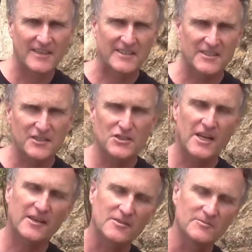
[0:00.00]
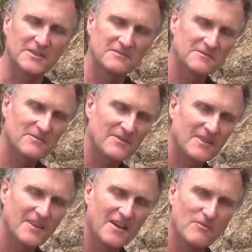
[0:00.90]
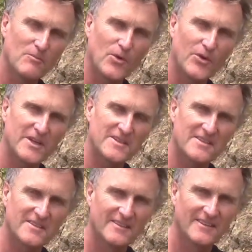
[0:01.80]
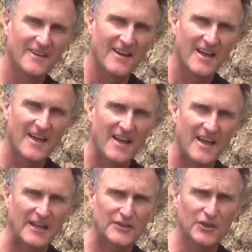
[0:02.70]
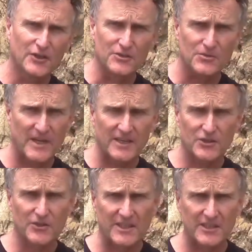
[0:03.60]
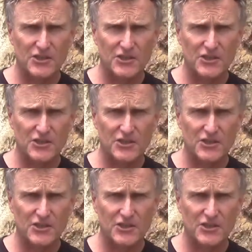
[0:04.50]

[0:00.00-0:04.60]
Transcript: ladies and gentlemen, boys and girls, we're here to look at a